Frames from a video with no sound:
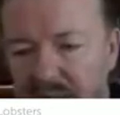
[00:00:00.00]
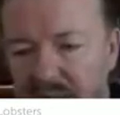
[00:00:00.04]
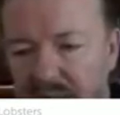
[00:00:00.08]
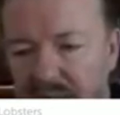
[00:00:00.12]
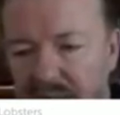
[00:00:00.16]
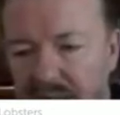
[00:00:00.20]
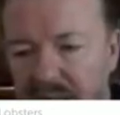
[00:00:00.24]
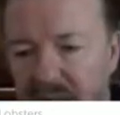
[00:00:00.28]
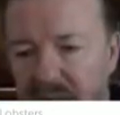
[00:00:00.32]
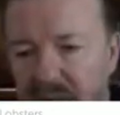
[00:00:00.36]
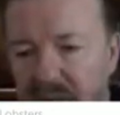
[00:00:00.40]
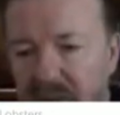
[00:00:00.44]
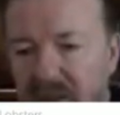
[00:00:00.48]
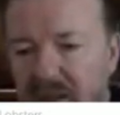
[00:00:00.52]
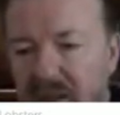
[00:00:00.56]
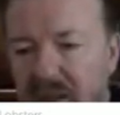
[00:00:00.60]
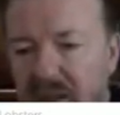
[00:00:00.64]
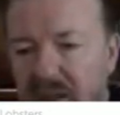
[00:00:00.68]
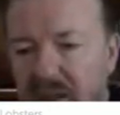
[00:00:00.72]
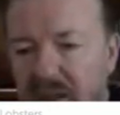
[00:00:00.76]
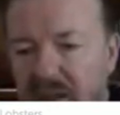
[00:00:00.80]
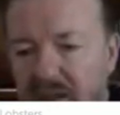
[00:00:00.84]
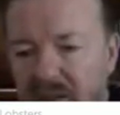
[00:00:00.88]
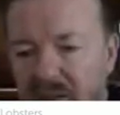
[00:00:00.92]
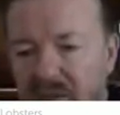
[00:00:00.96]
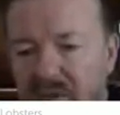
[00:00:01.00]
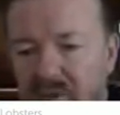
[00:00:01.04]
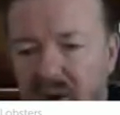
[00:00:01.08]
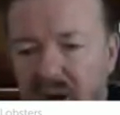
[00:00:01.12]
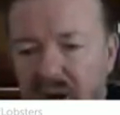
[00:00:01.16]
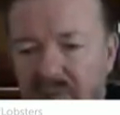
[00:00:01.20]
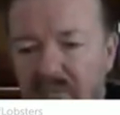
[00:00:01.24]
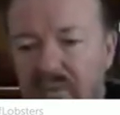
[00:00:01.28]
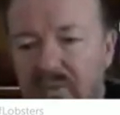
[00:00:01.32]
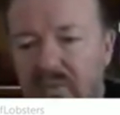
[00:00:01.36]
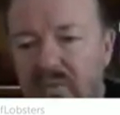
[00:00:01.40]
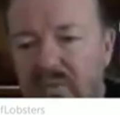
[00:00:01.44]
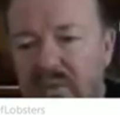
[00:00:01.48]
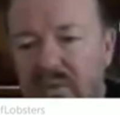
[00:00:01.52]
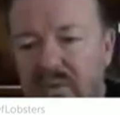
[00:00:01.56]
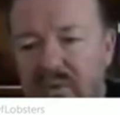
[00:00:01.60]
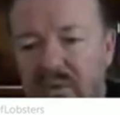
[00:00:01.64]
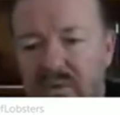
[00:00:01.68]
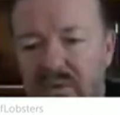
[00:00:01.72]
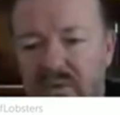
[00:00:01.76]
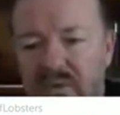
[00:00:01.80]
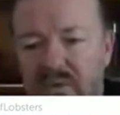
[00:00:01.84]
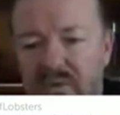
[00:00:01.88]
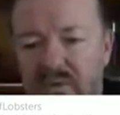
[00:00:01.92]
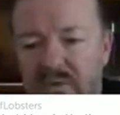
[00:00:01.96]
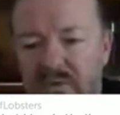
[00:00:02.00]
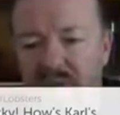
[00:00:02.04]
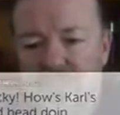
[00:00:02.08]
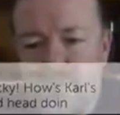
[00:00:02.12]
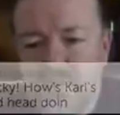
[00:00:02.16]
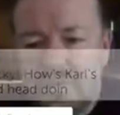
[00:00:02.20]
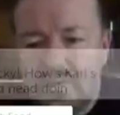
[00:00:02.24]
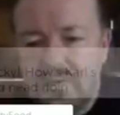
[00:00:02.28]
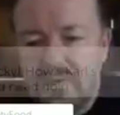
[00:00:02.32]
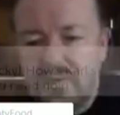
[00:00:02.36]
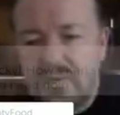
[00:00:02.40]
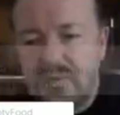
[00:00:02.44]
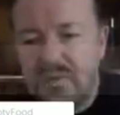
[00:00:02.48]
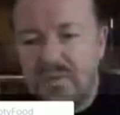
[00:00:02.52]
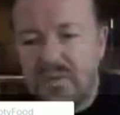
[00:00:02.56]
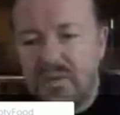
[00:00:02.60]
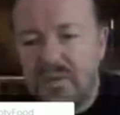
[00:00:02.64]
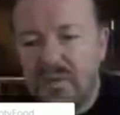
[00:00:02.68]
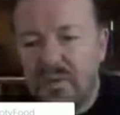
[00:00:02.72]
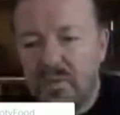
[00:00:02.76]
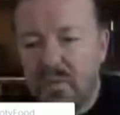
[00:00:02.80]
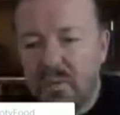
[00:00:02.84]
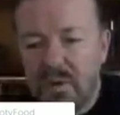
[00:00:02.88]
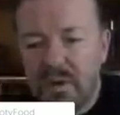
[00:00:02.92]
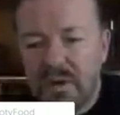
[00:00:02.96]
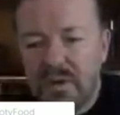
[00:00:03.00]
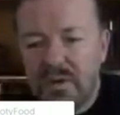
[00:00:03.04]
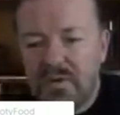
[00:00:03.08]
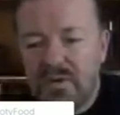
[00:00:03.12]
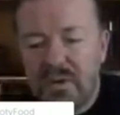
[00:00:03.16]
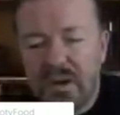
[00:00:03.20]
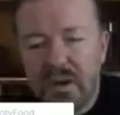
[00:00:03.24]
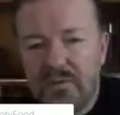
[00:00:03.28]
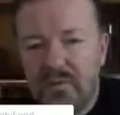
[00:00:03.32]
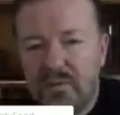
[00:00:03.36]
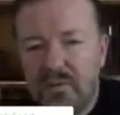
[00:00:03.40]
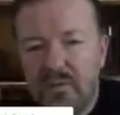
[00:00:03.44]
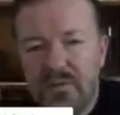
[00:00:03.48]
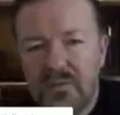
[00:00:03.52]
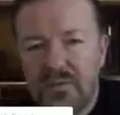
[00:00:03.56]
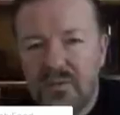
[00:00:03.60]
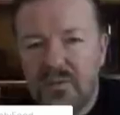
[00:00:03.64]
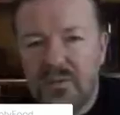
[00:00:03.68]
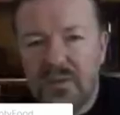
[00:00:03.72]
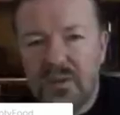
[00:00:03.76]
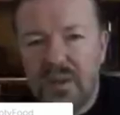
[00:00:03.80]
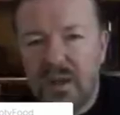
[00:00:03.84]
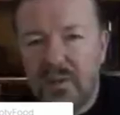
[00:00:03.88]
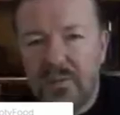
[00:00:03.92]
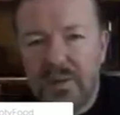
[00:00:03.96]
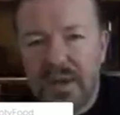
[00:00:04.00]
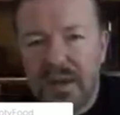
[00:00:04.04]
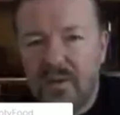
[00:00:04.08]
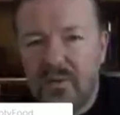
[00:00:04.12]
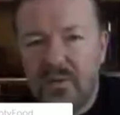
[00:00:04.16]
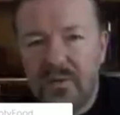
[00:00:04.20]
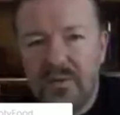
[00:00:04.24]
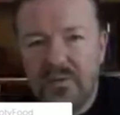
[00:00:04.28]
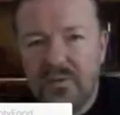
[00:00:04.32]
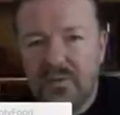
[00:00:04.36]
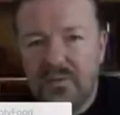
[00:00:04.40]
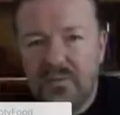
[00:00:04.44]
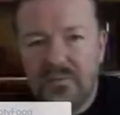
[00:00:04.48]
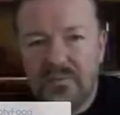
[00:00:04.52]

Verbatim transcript: It's like travels. The, the word travels. I'm out.